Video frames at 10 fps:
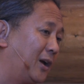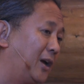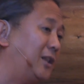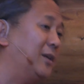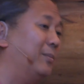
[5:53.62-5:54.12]

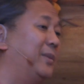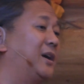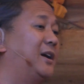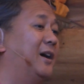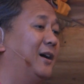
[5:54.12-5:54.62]
in the
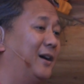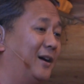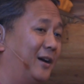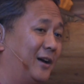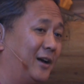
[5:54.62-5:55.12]
big
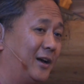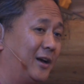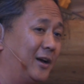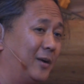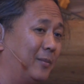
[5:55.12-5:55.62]

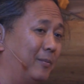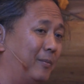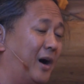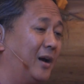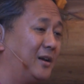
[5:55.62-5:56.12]

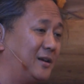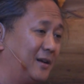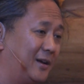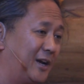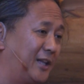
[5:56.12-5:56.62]
mind,
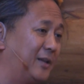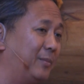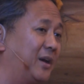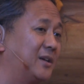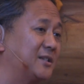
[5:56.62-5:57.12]
in the
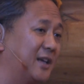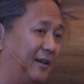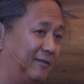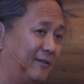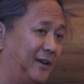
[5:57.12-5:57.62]
big
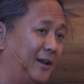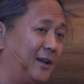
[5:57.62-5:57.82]
self.